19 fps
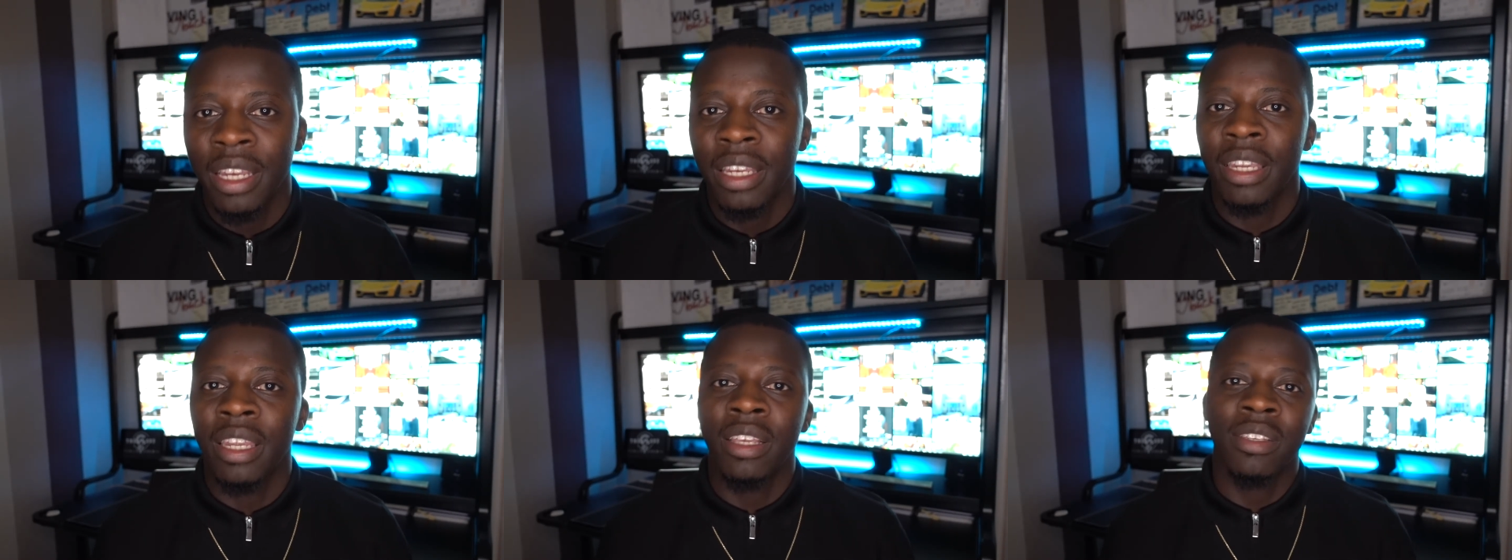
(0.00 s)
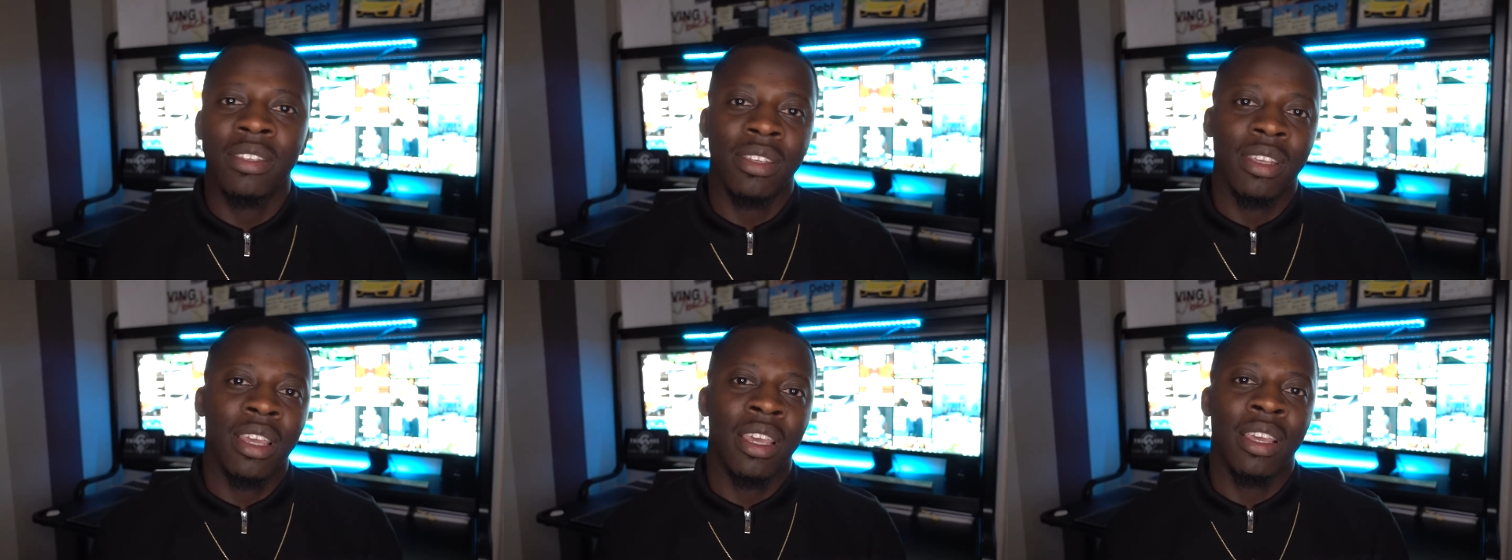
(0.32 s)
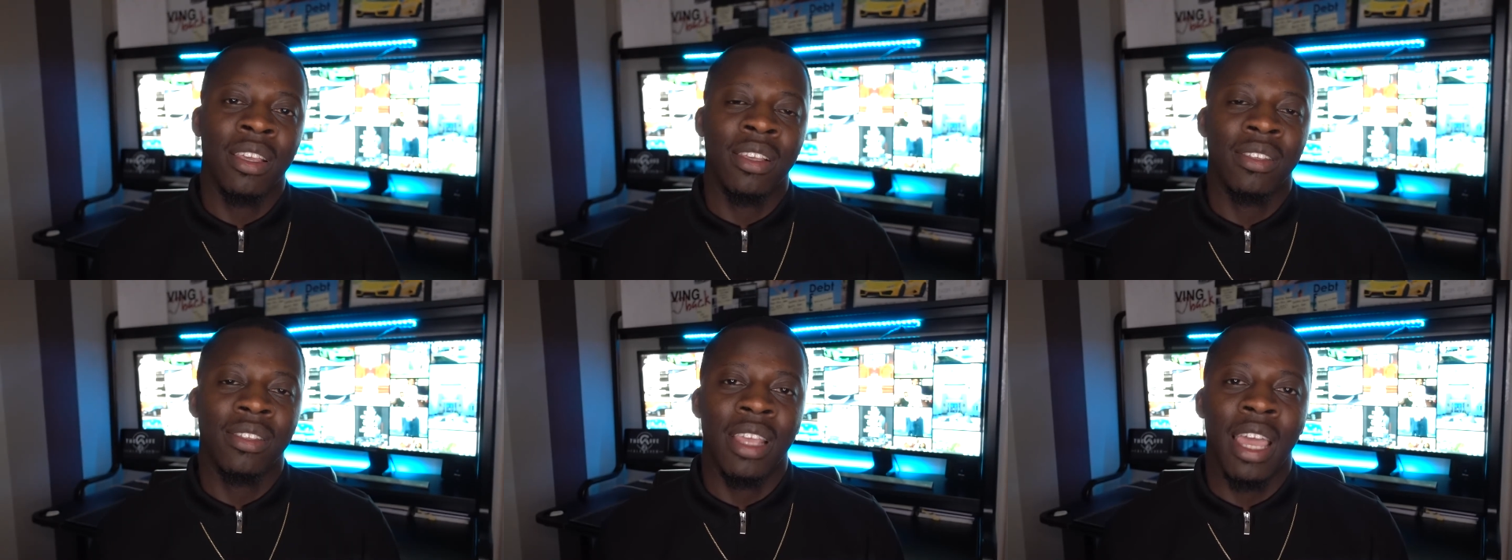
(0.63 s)
this
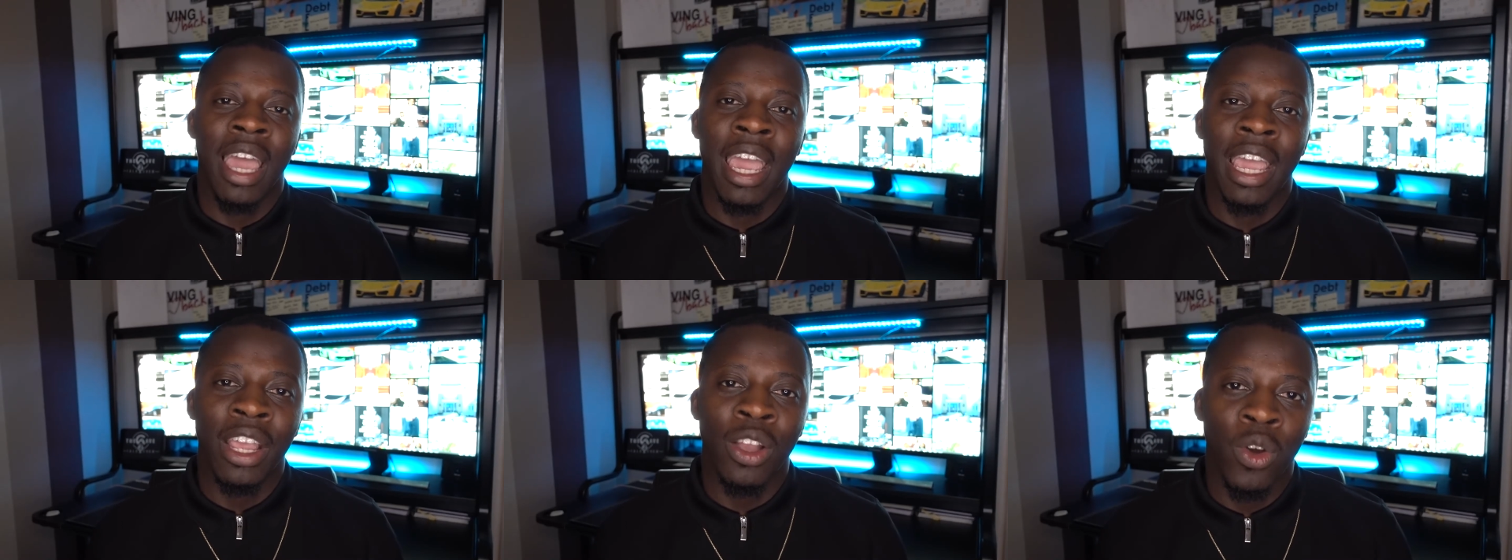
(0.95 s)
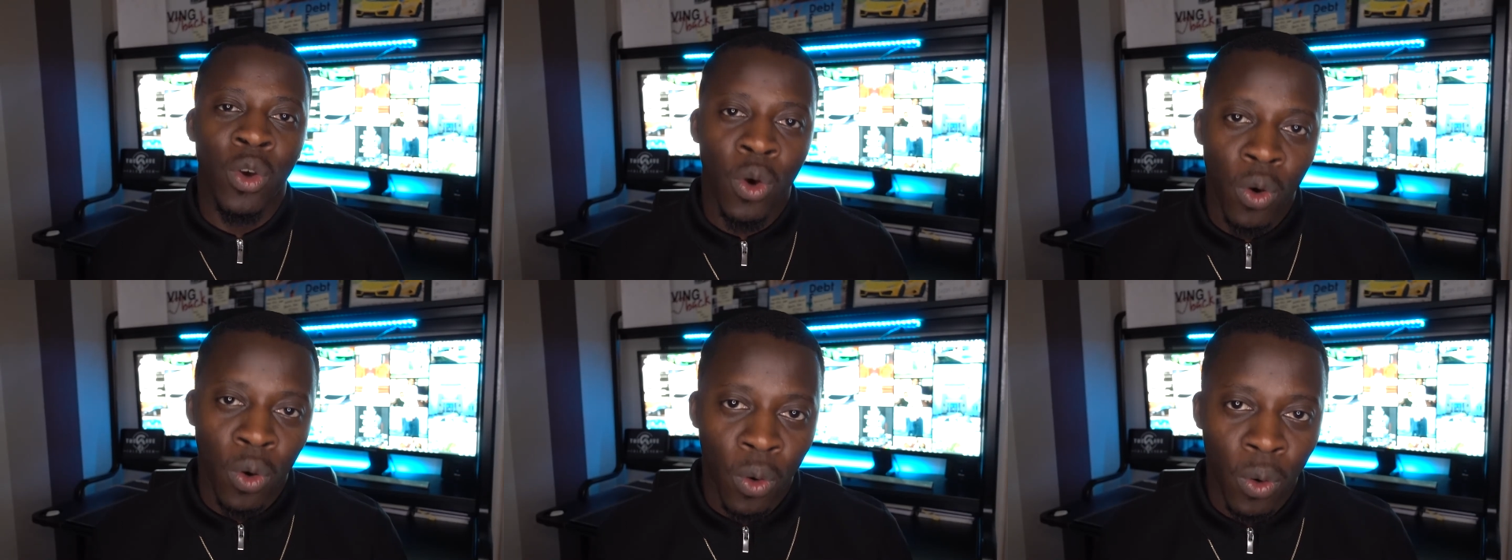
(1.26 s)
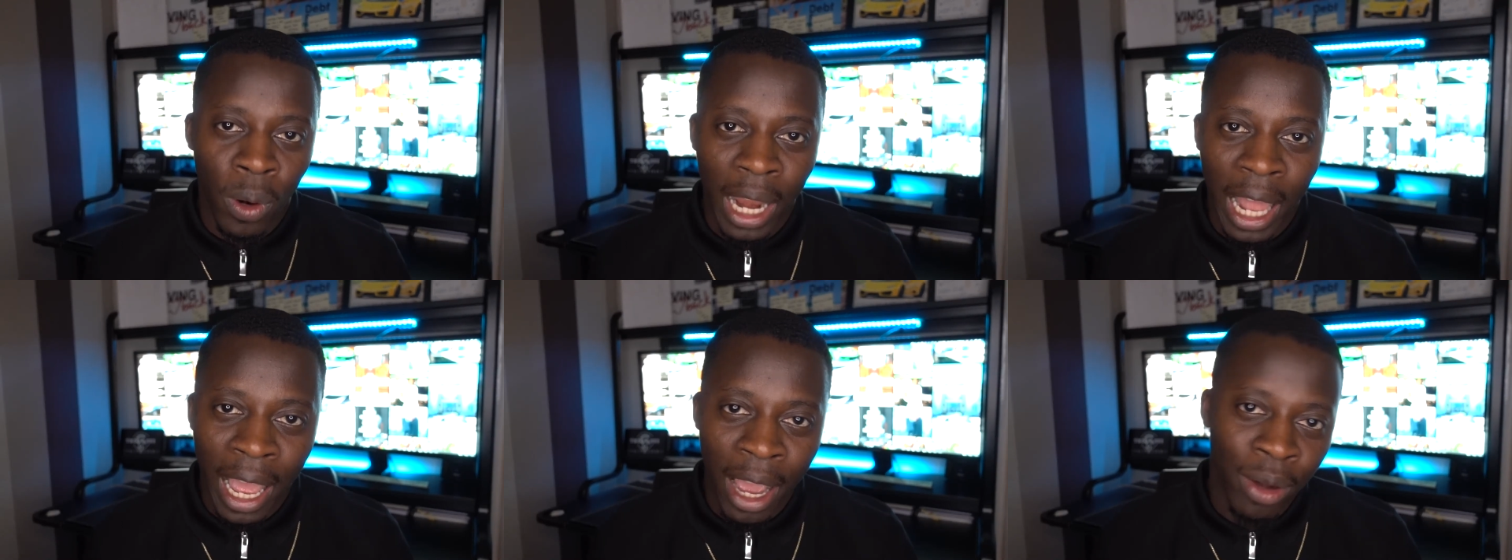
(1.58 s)
is a
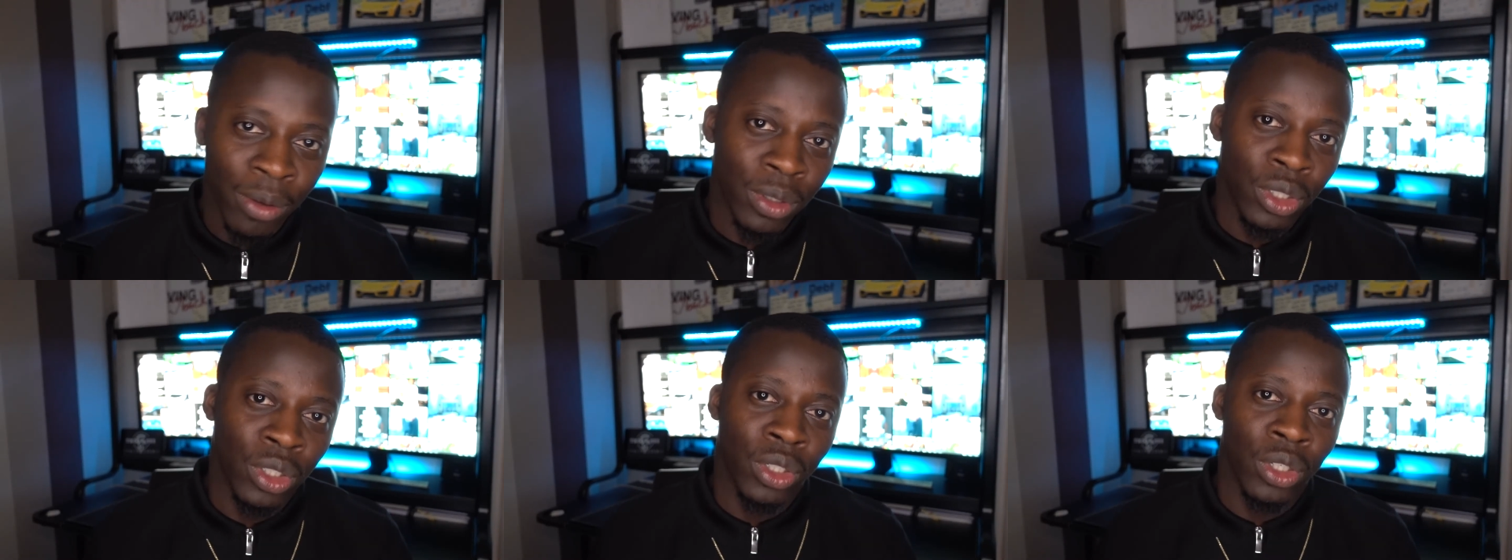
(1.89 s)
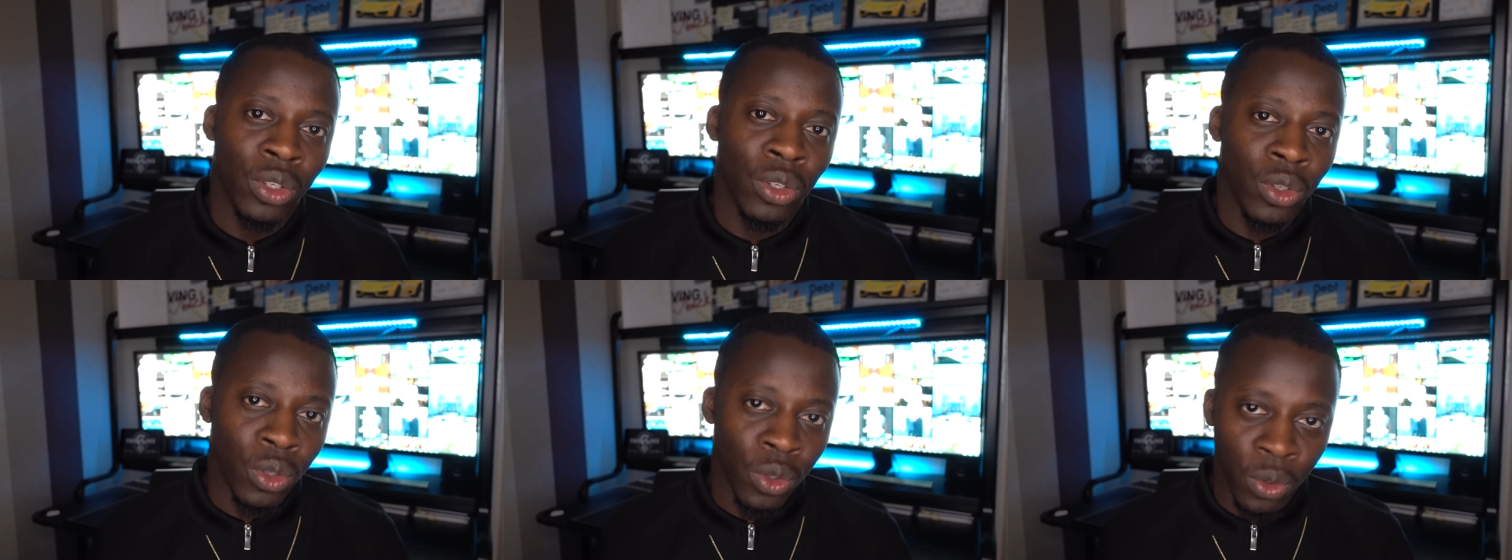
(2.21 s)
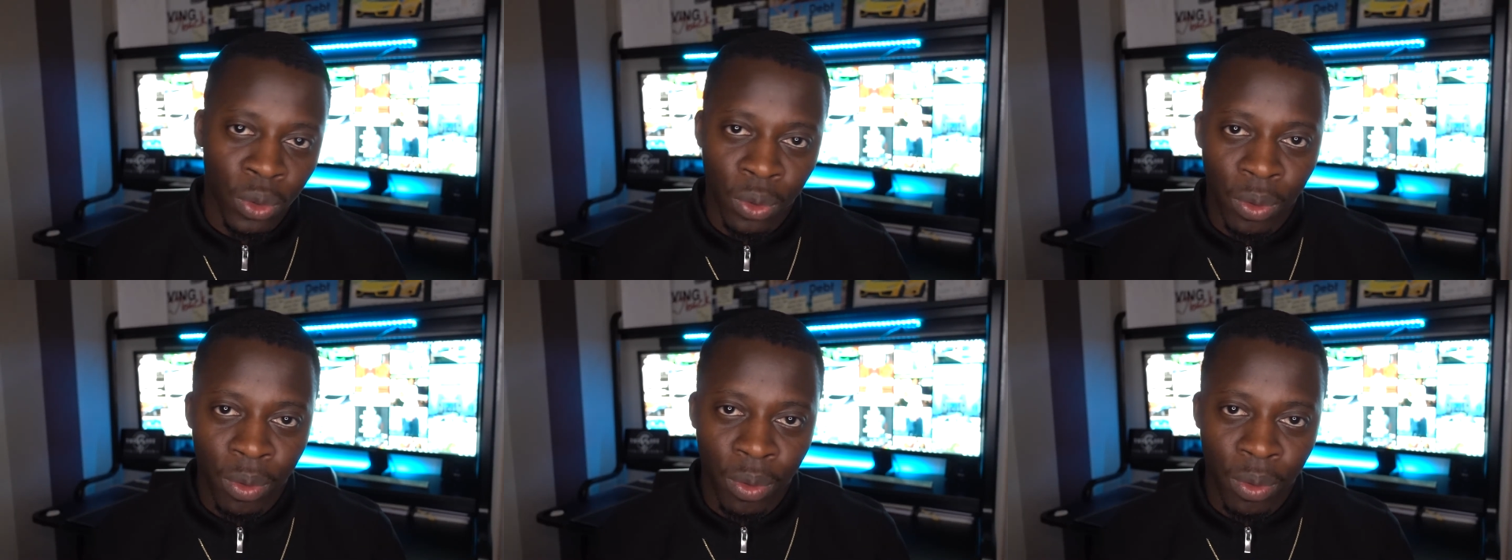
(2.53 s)
call out to you.